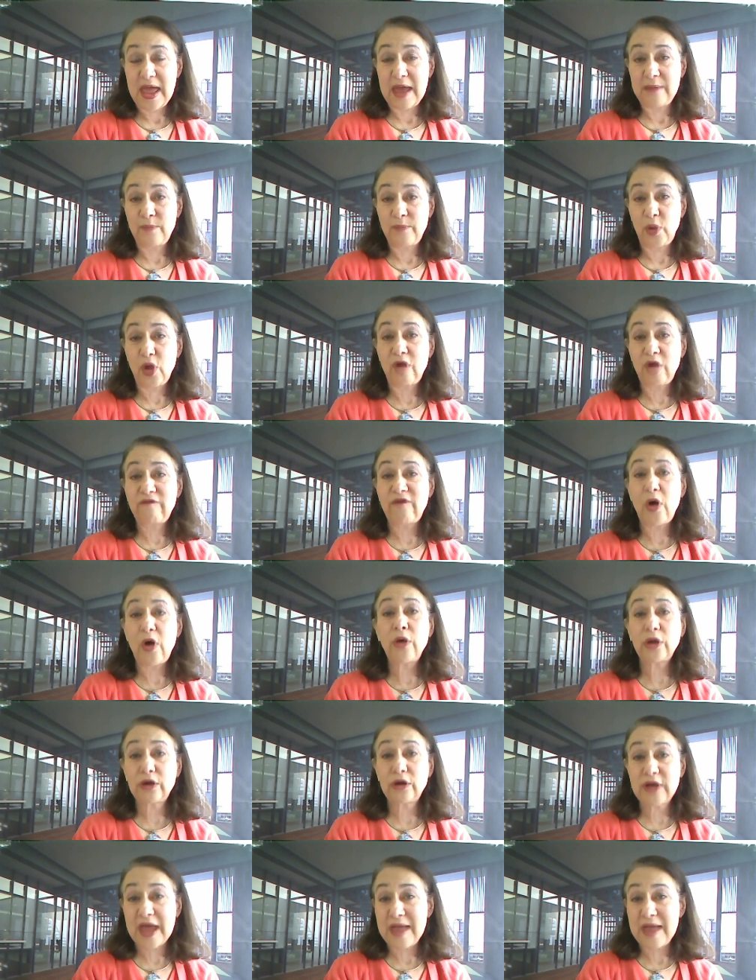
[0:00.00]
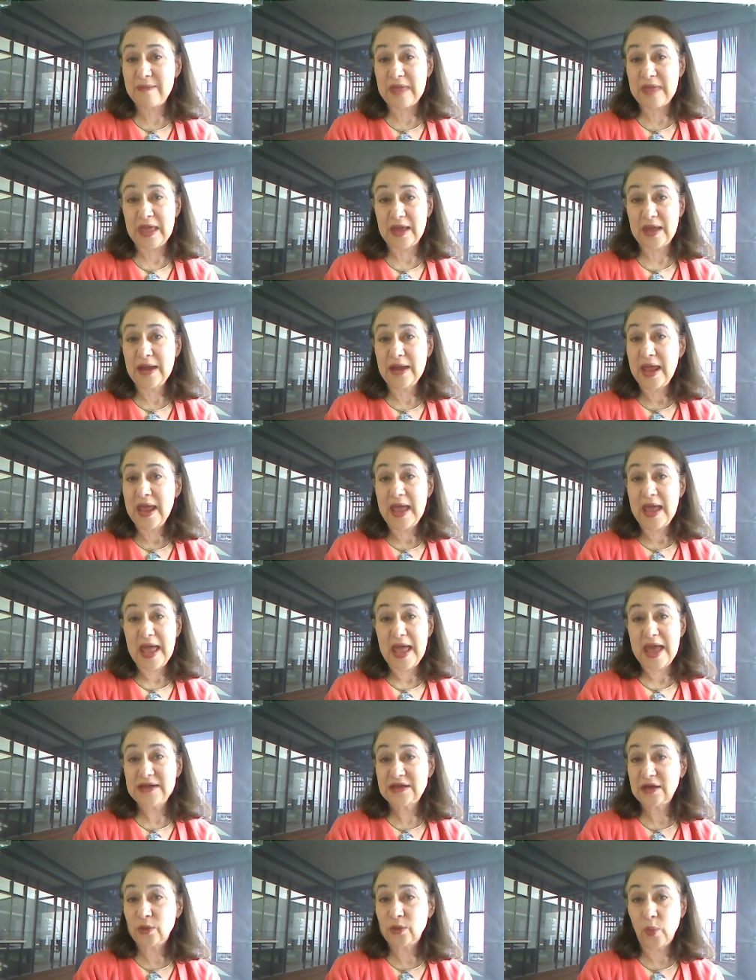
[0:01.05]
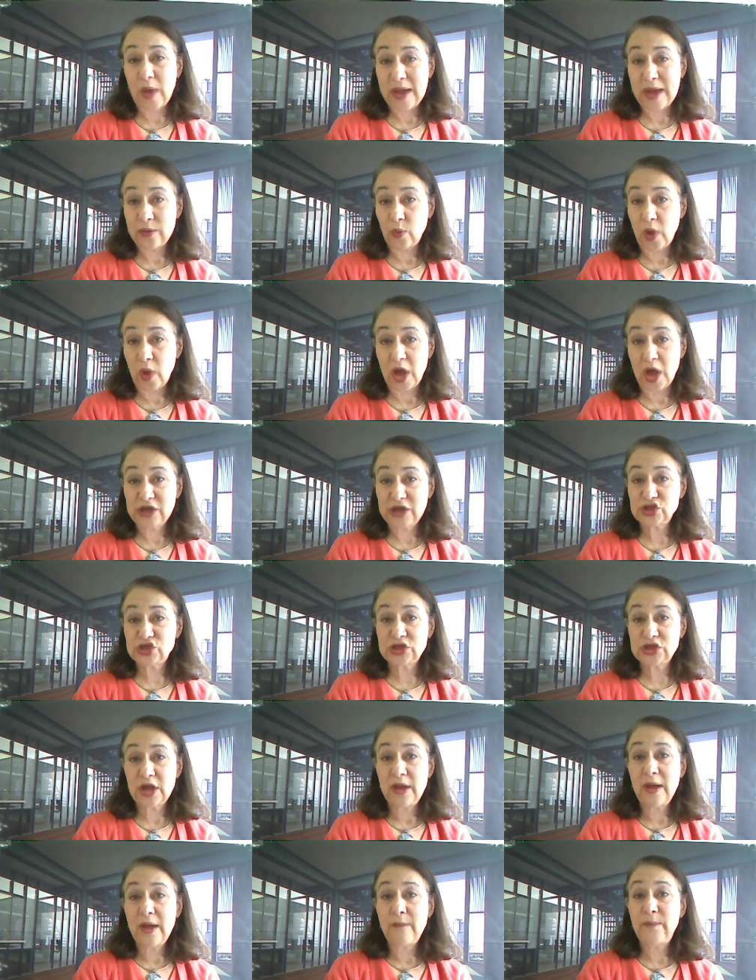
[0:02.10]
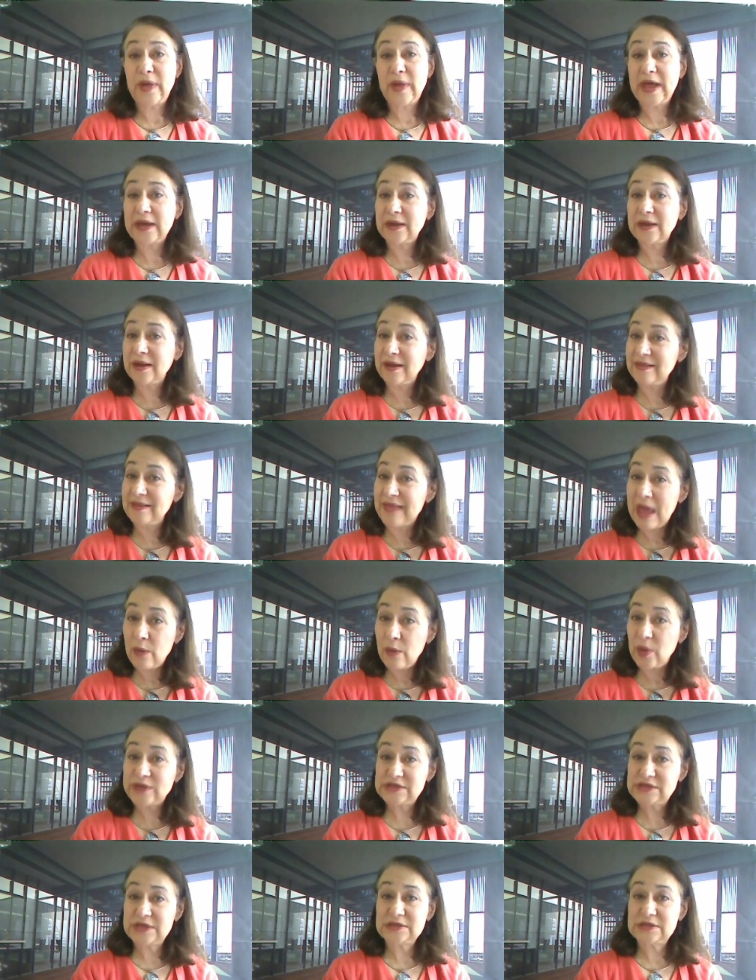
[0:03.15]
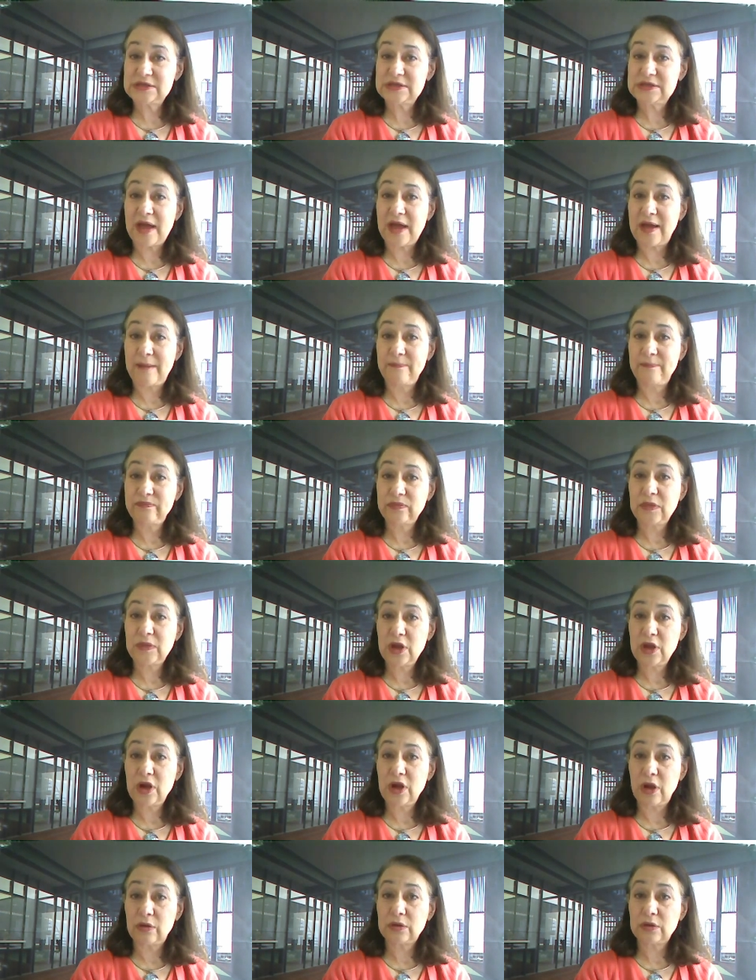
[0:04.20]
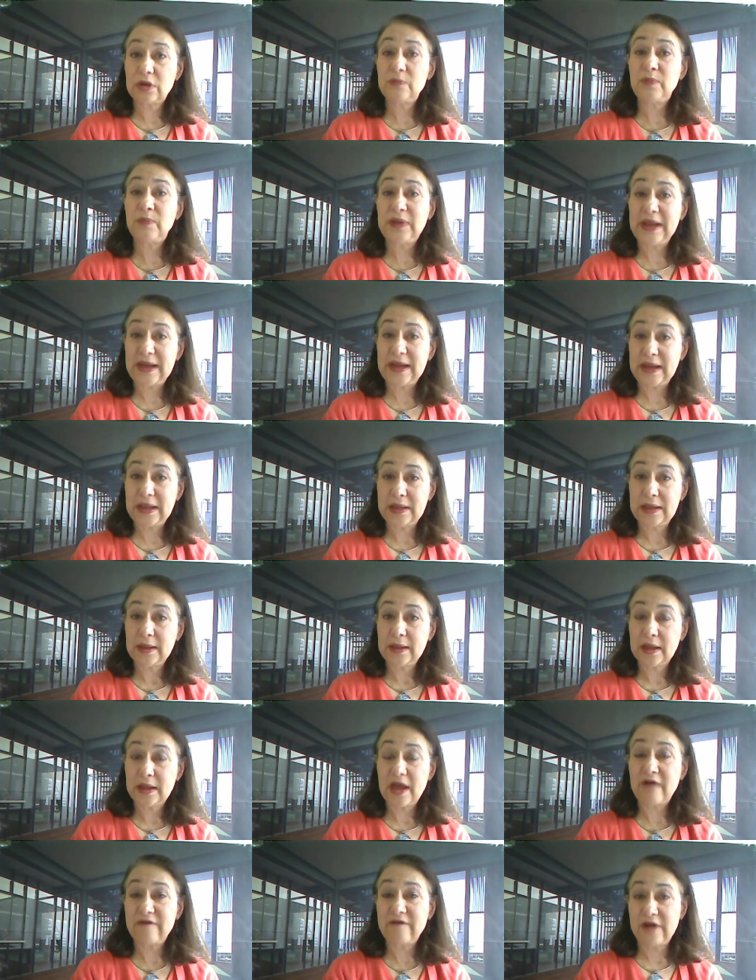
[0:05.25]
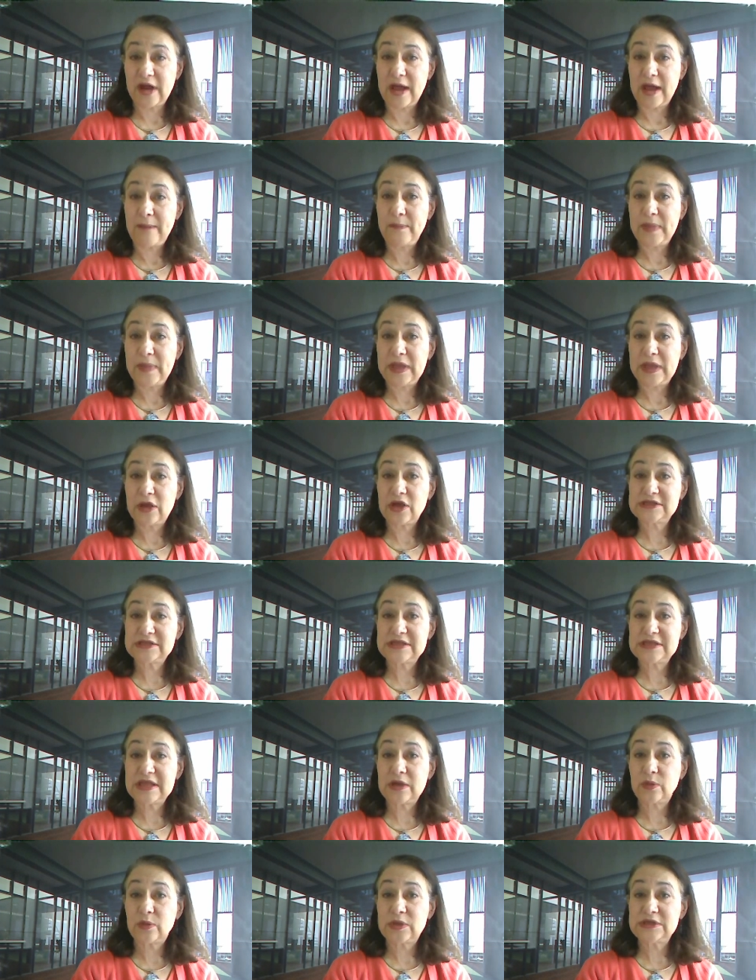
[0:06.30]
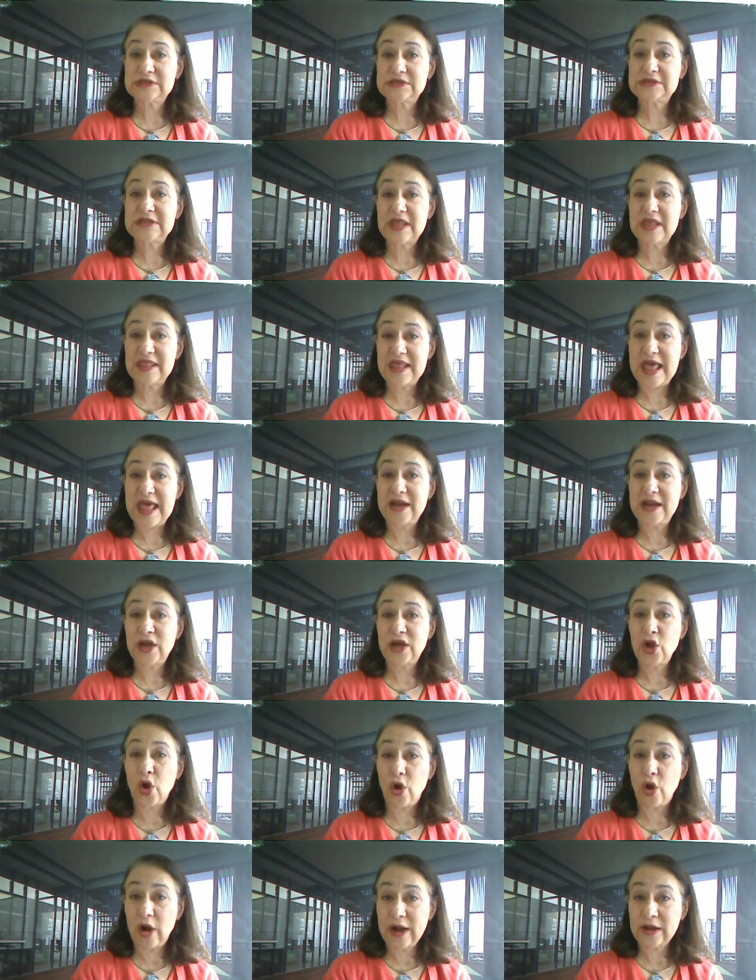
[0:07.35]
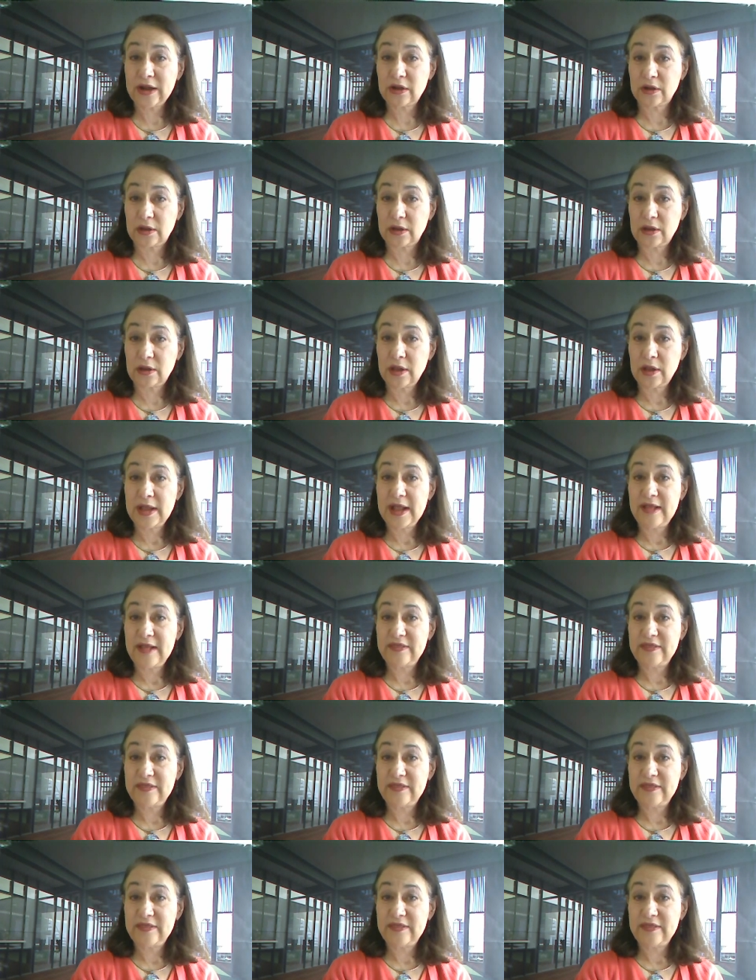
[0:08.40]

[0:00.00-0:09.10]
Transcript: And Paul Volcker came in and did a whitewash, but that wasn't, um, you know, completely covered up because there was then an article